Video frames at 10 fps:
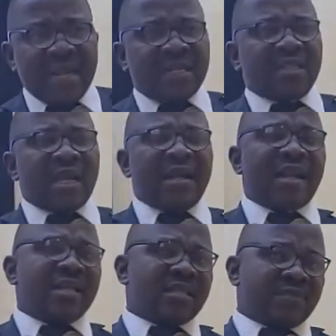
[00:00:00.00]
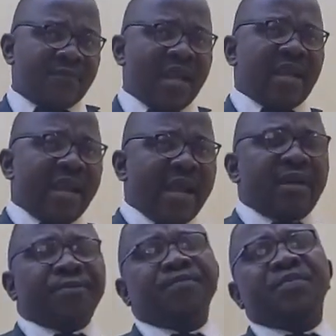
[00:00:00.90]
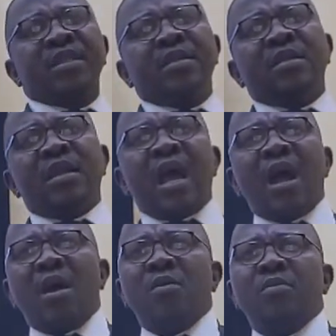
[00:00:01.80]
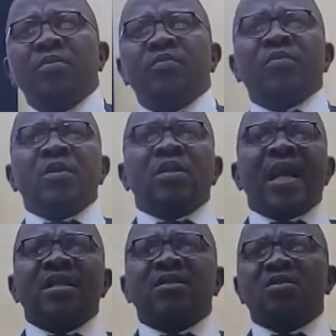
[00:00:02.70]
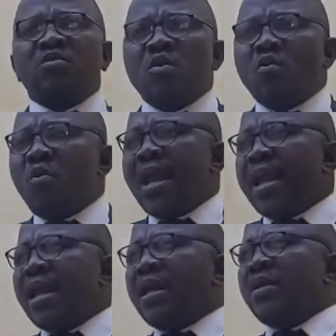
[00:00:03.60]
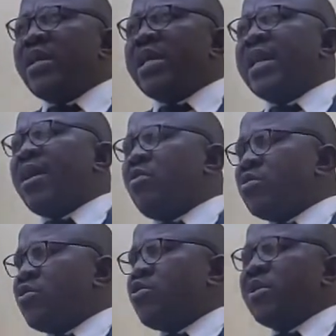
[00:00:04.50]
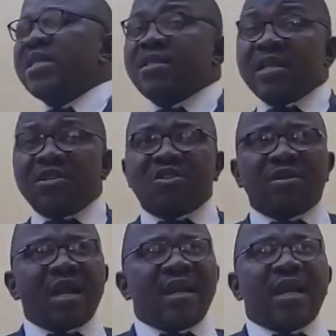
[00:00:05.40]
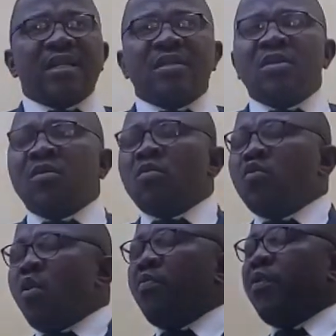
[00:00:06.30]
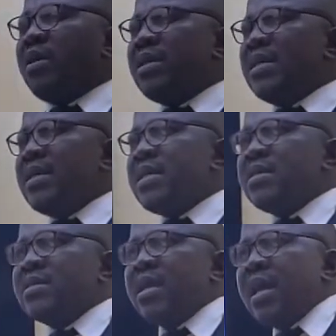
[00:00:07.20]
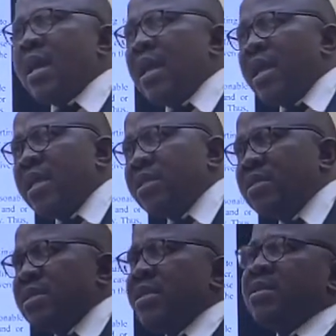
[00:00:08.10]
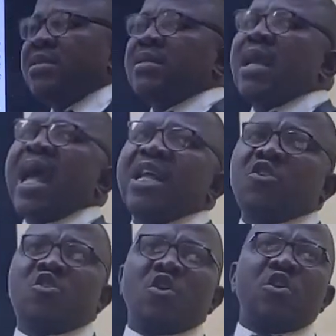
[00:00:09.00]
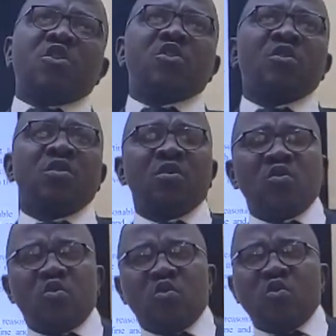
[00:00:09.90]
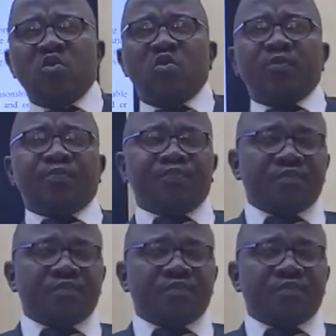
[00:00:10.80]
that is fair hearing. Now, there is no way in our constitution it's enshrined that nobody is adjudged to